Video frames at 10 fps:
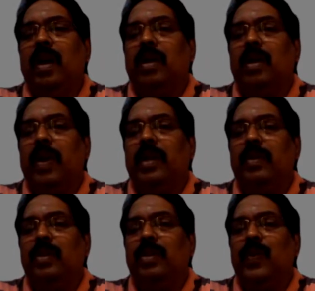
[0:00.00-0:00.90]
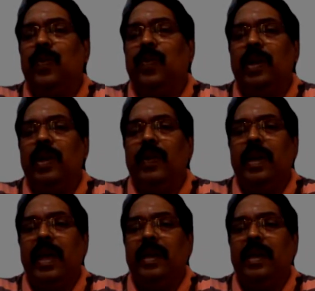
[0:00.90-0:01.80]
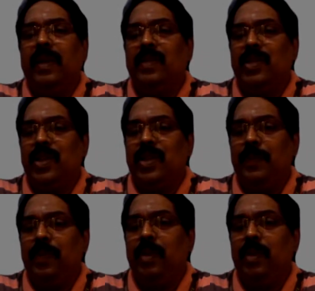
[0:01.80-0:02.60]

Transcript: are quite useful for your aircraft study.